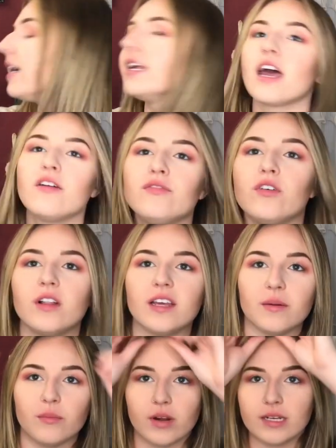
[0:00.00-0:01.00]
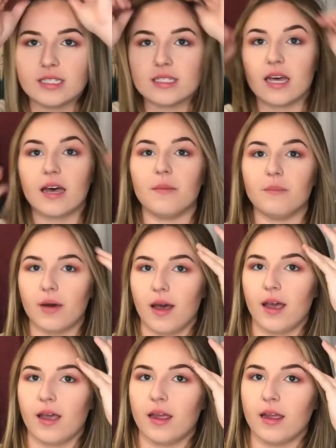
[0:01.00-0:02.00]
and I fully embrace that
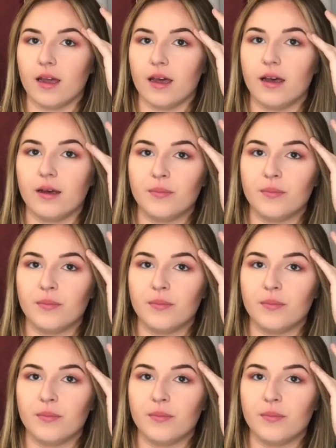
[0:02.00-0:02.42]
my